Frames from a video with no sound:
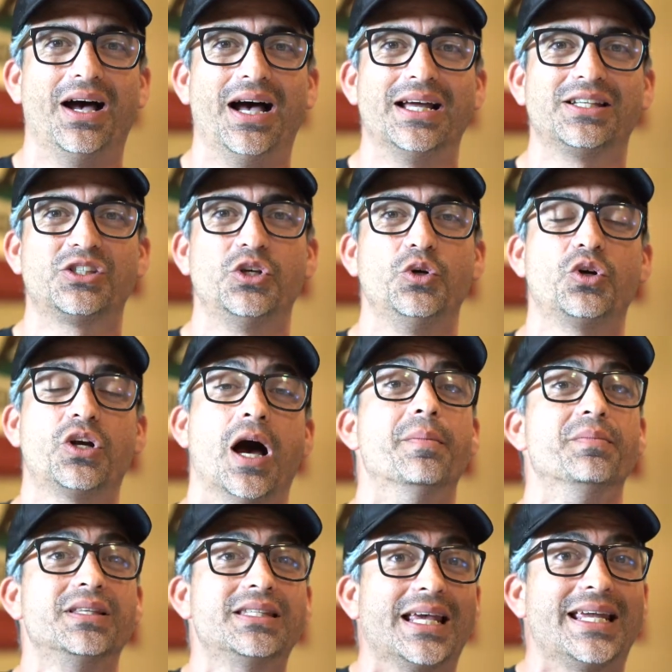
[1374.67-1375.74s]
to come
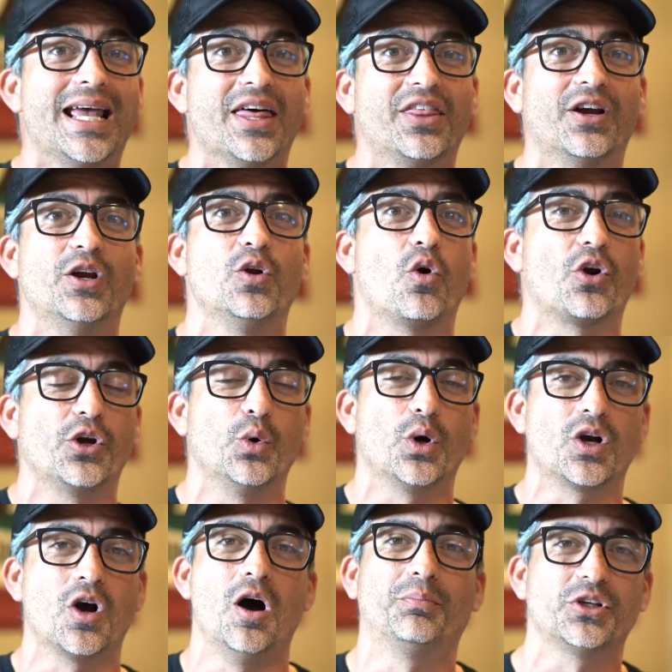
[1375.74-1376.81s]
together in order to
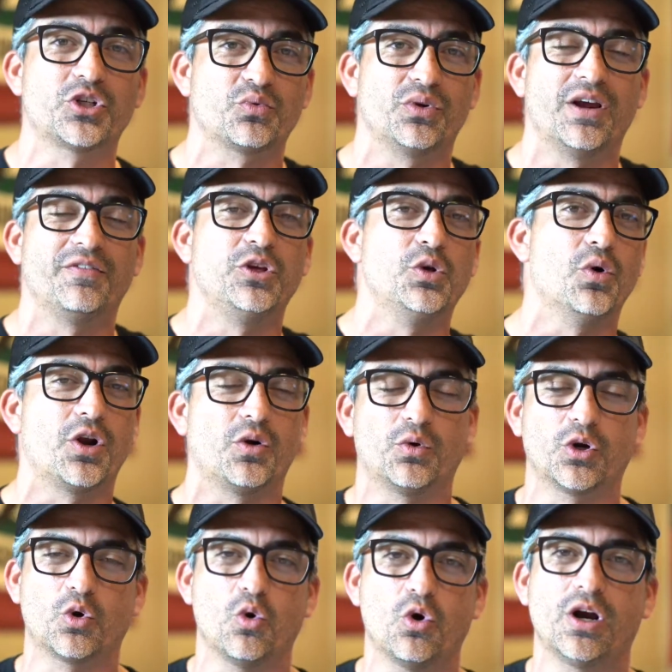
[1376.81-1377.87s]
accomplish whatever you want to
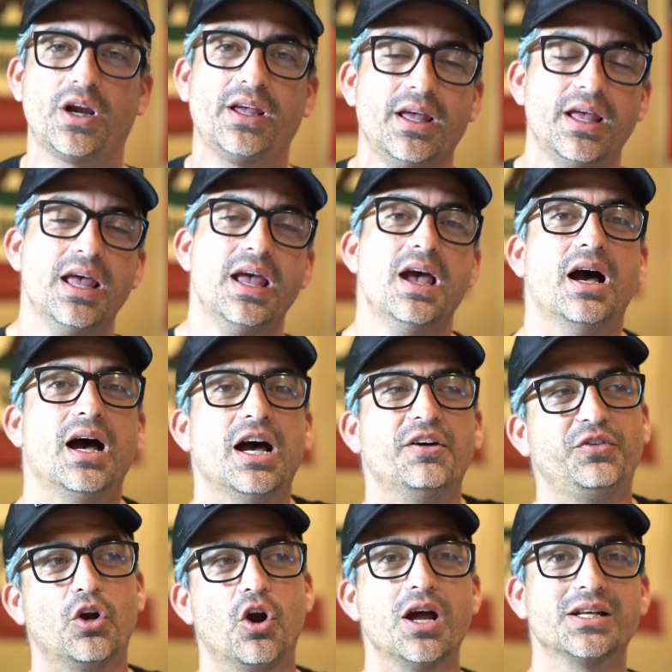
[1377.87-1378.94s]
record. If
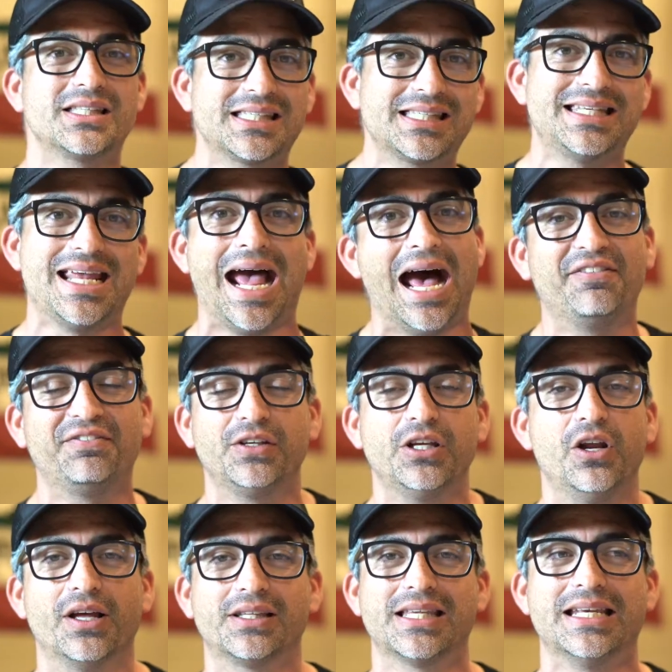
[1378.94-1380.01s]
you're on staff,
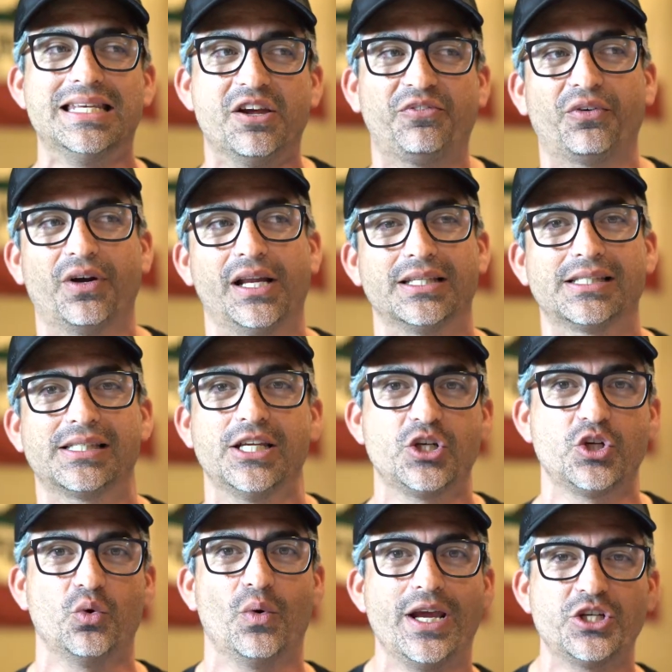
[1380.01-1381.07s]
that's a different
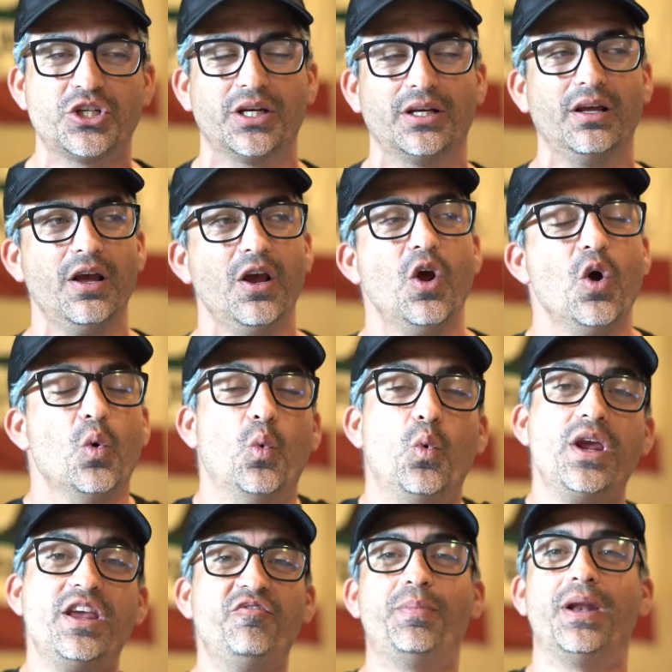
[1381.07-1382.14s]
situation.
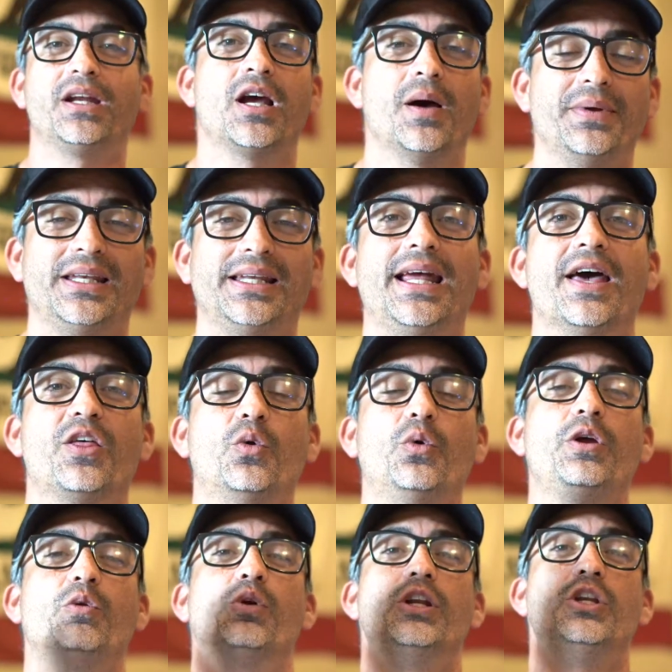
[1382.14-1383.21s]
We've been coming together.
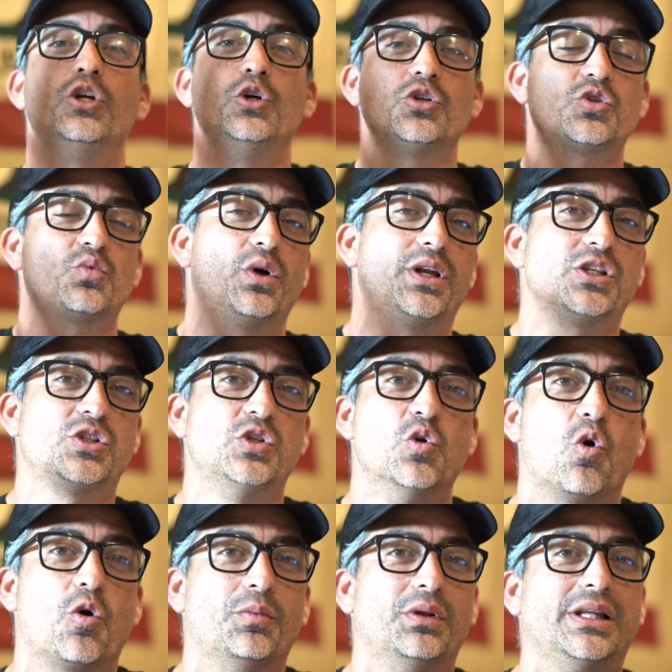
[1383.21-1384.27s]
We reduced what is
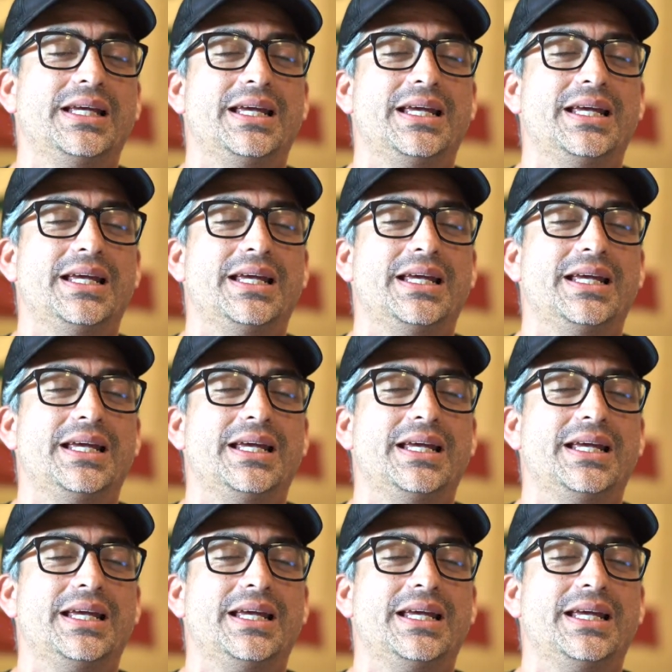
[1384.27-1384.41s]
normally